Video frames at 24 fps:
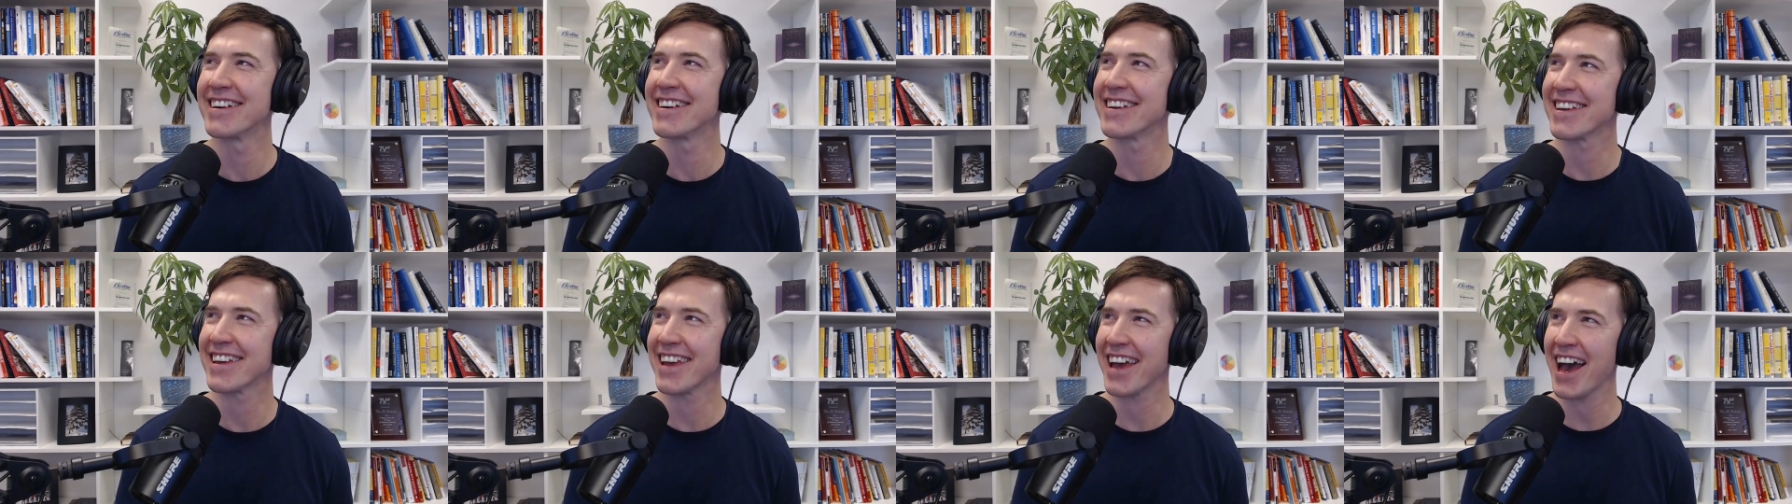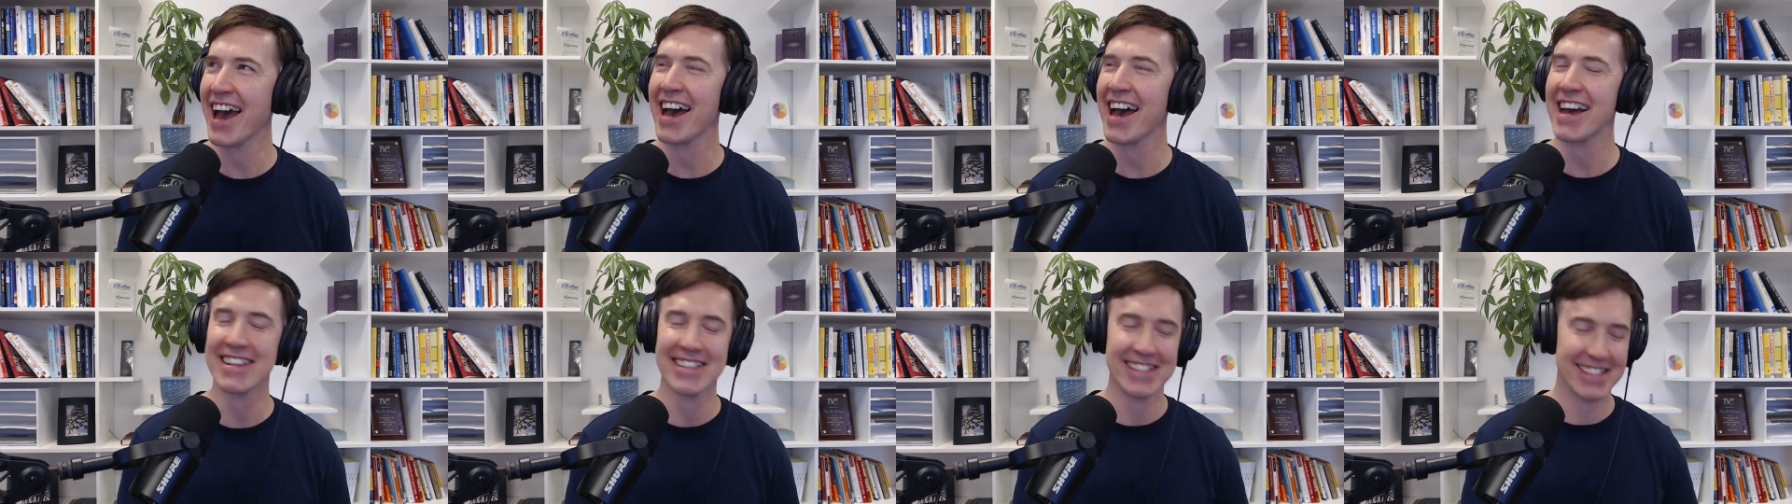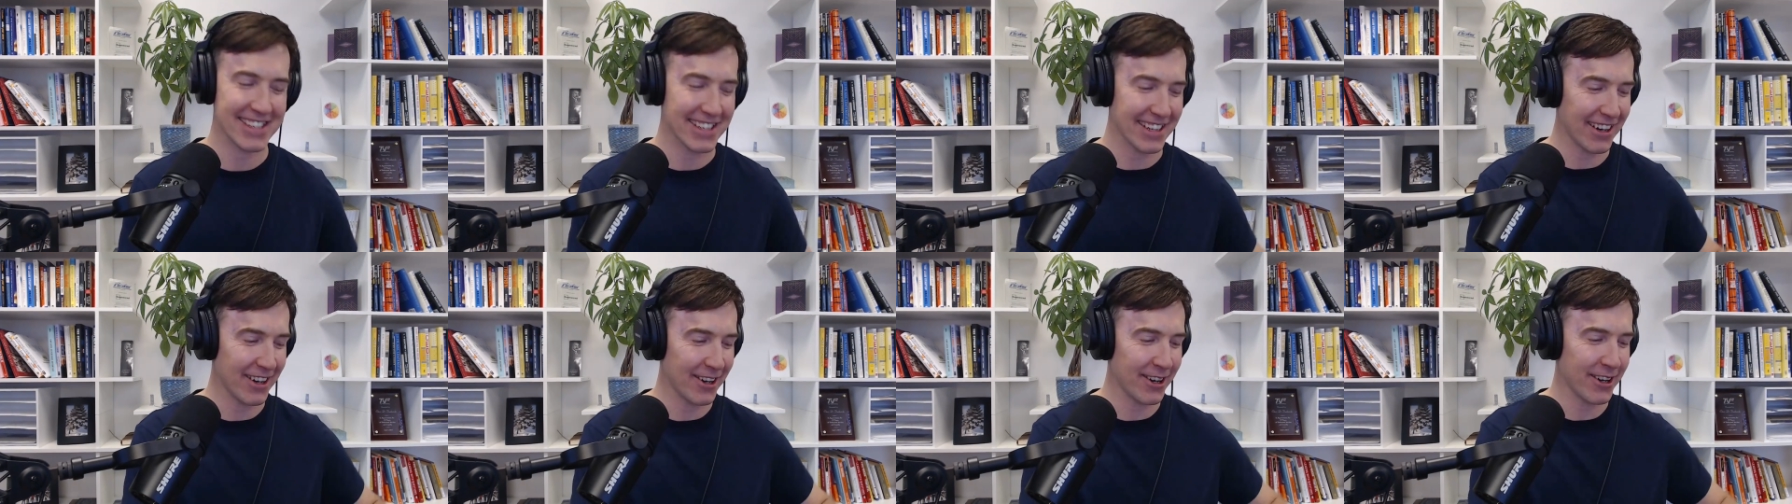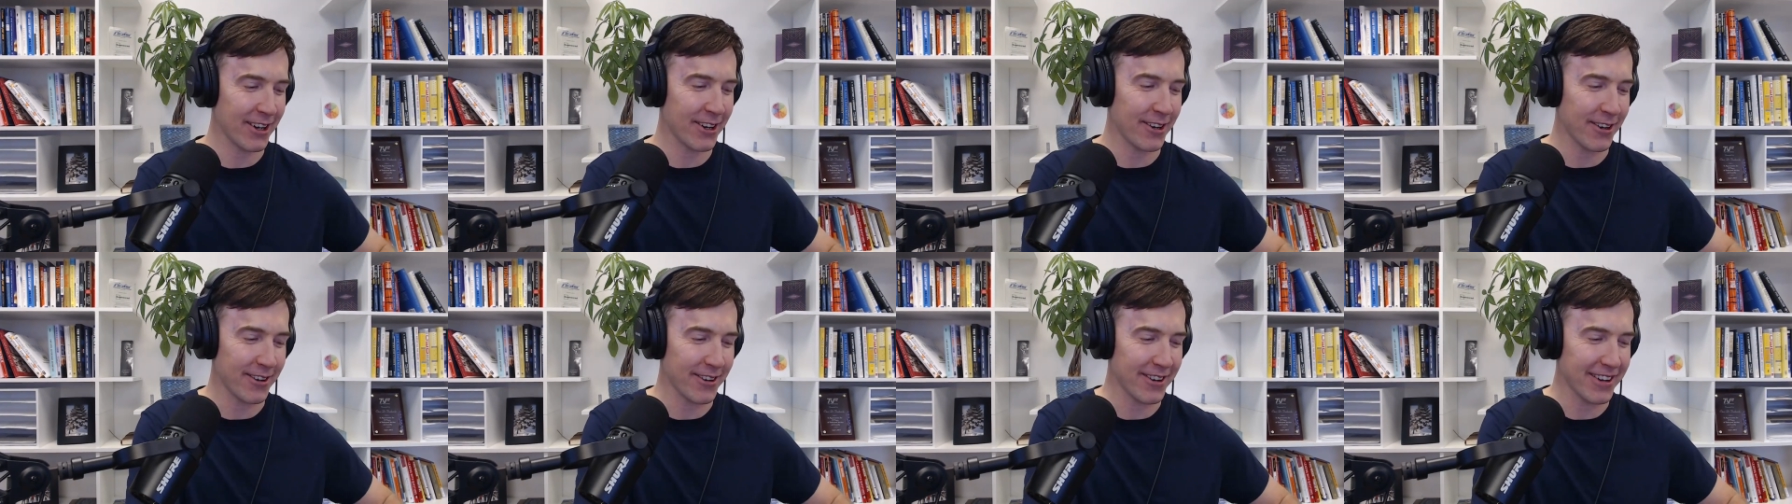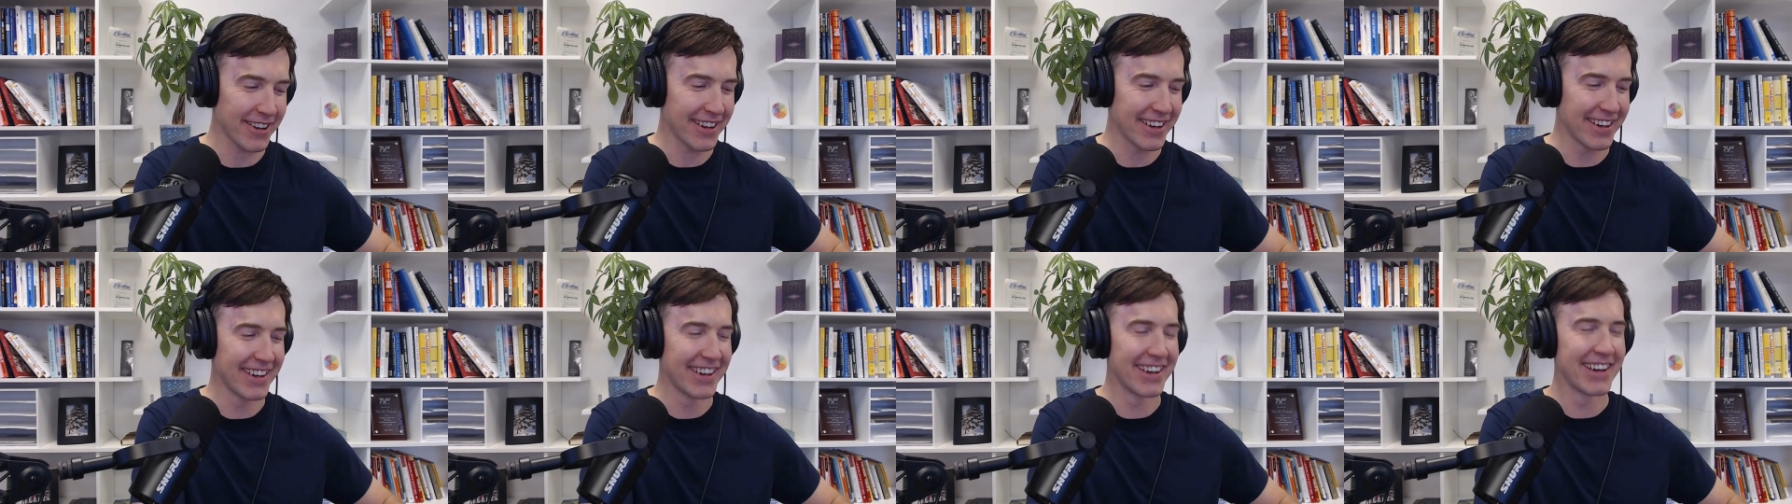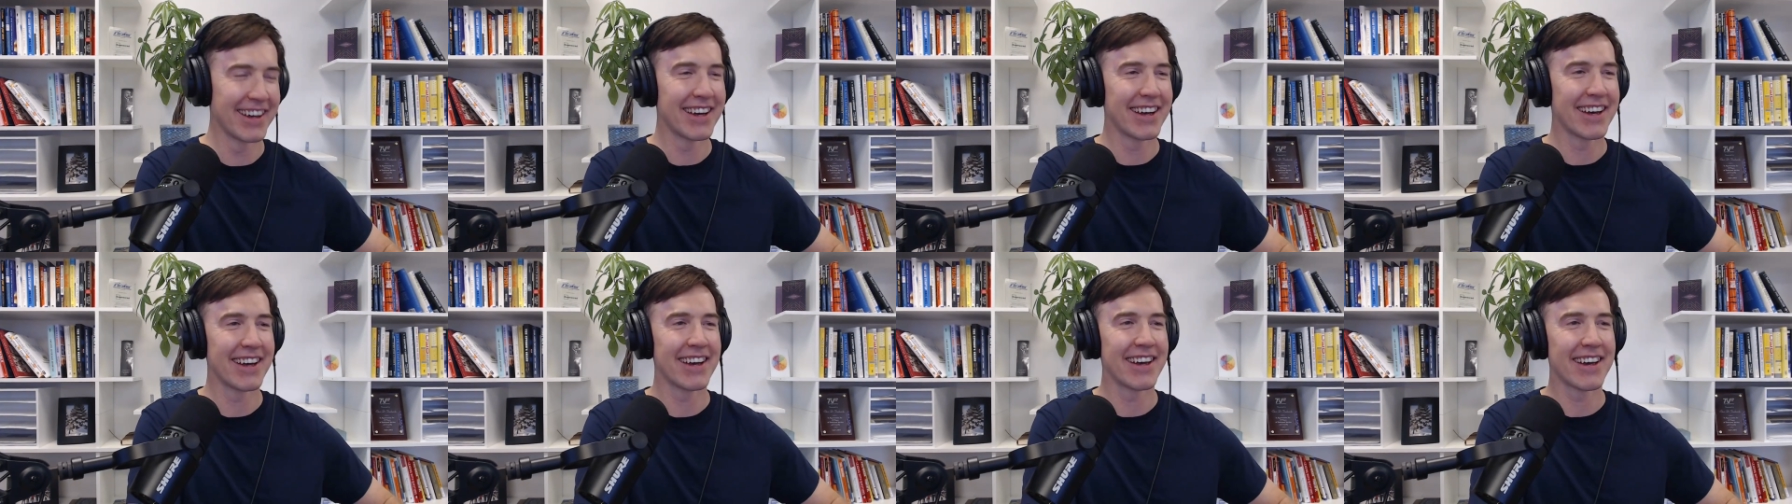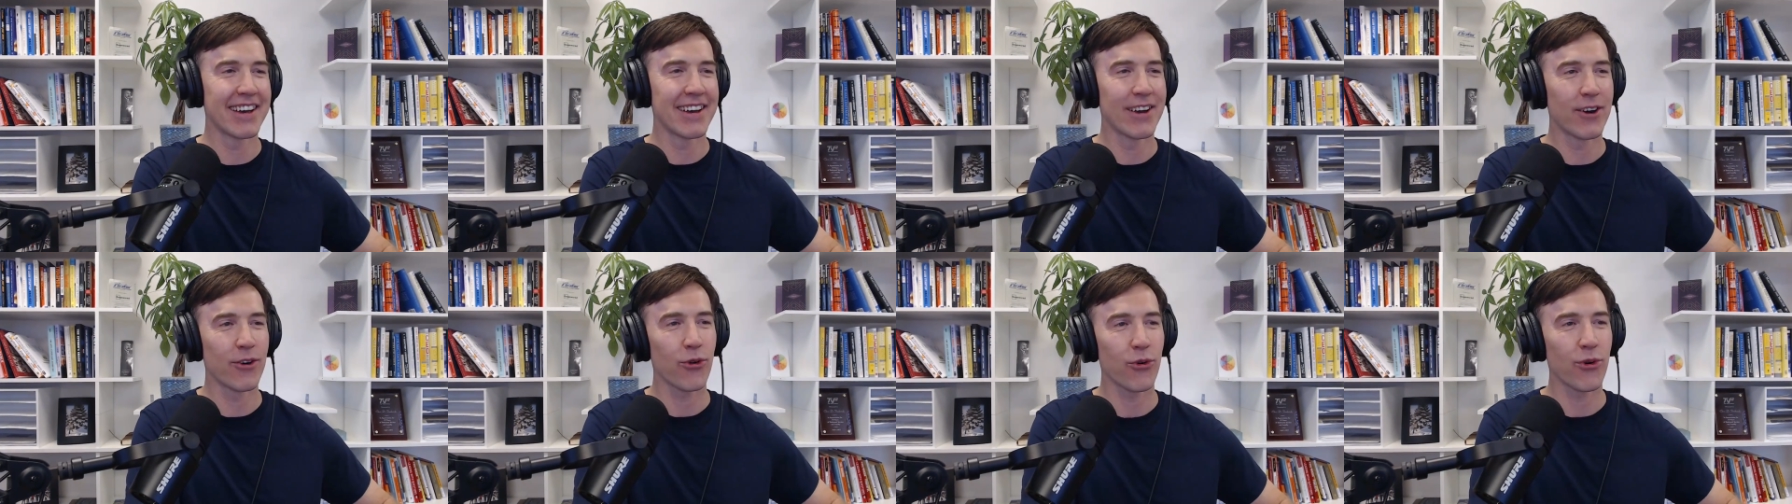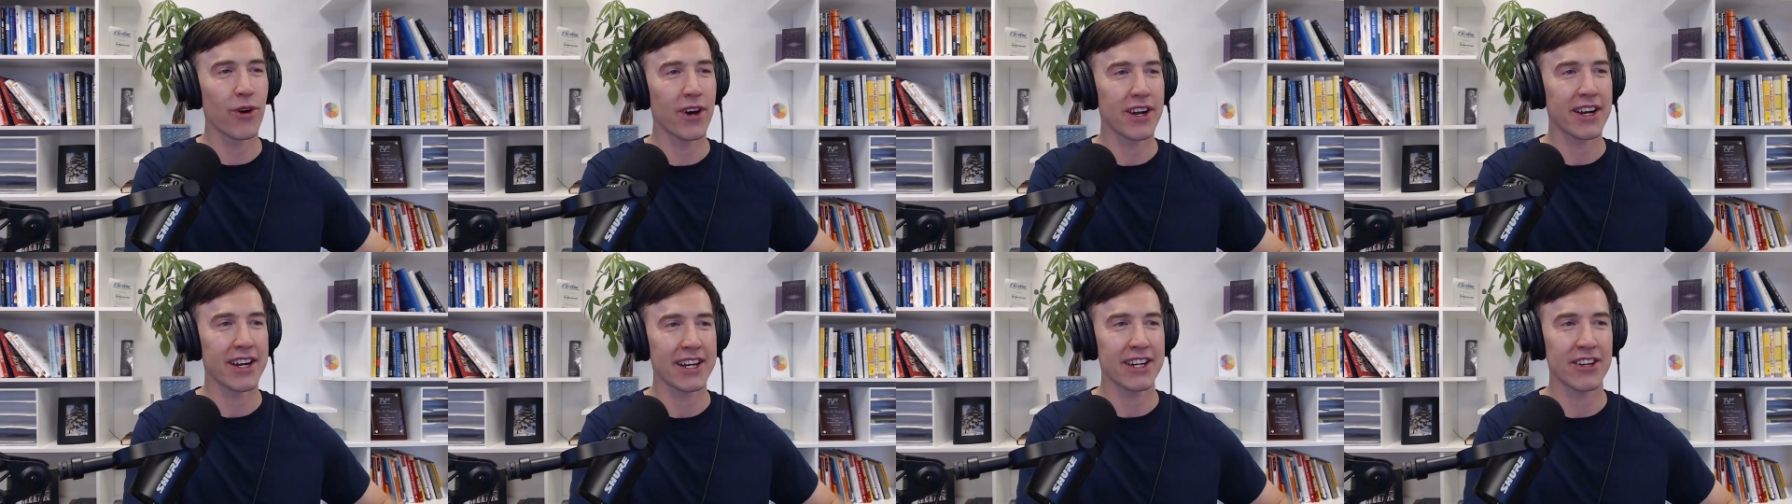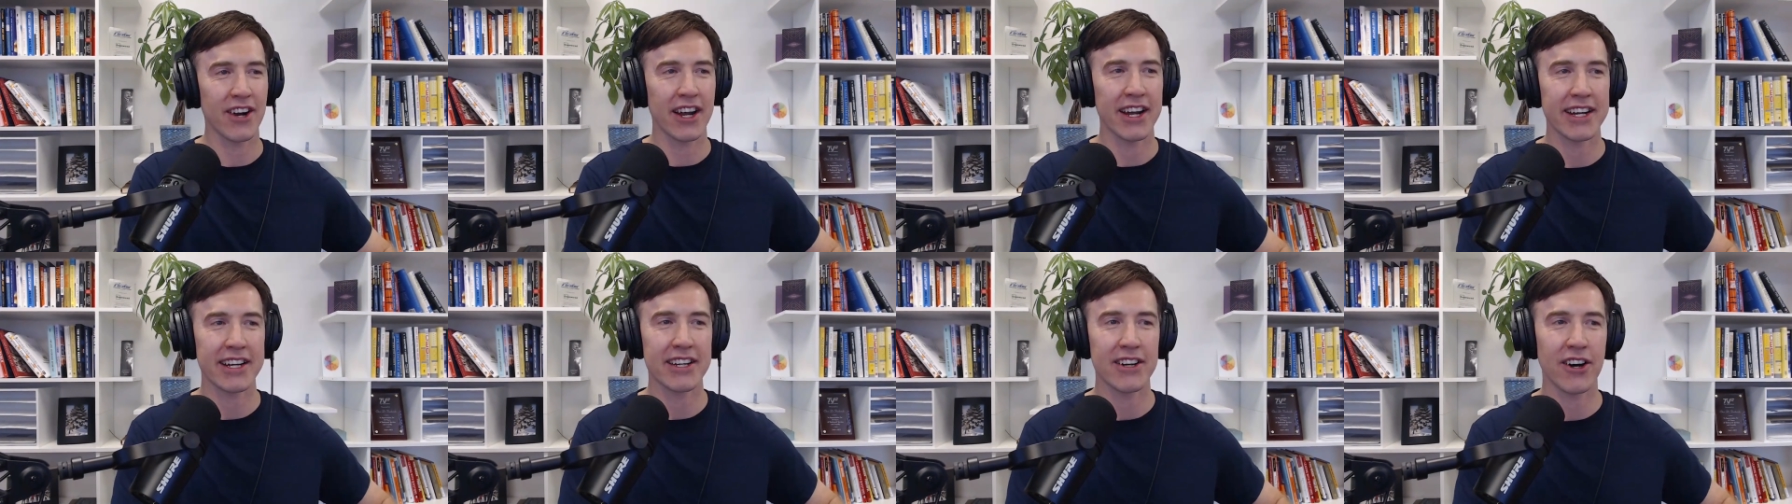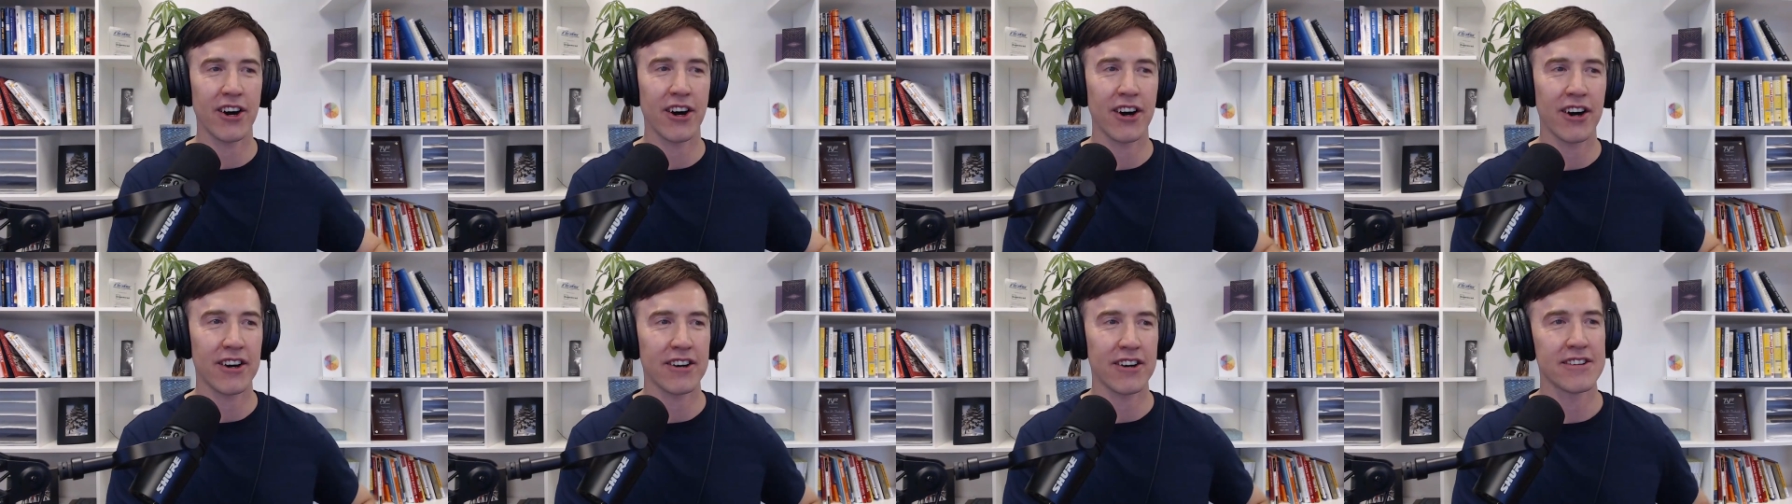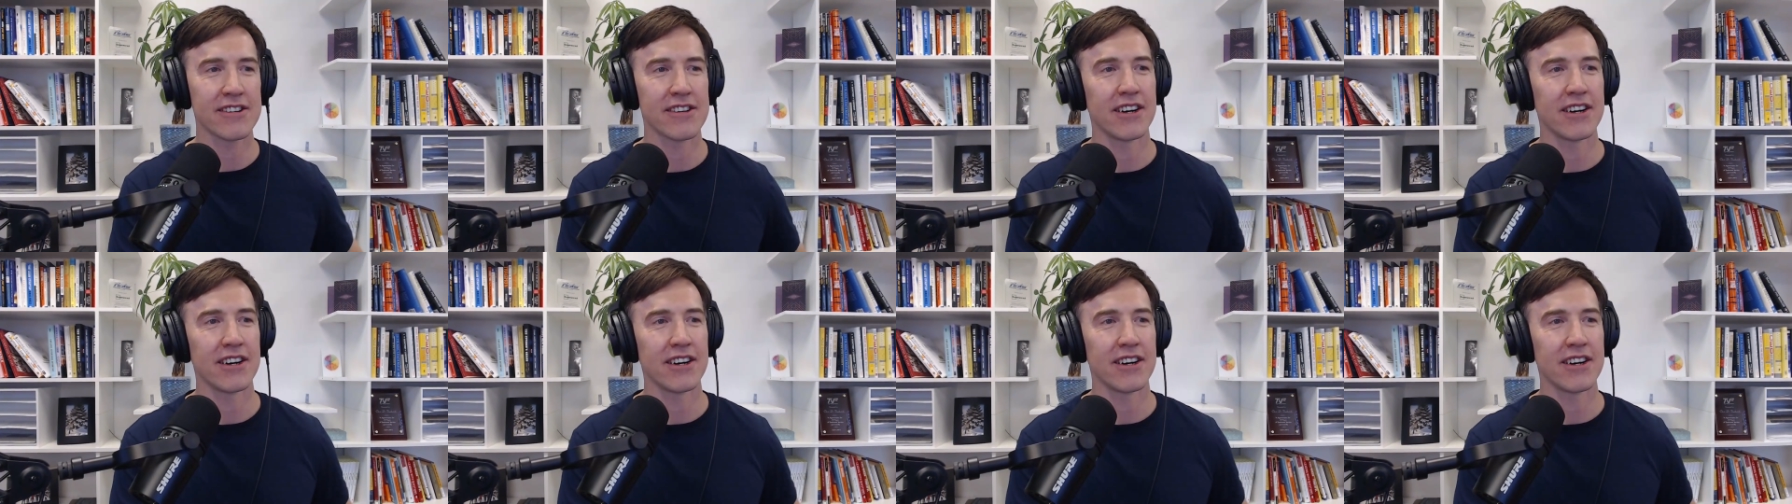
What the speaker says: Yats. Oh, what a great call.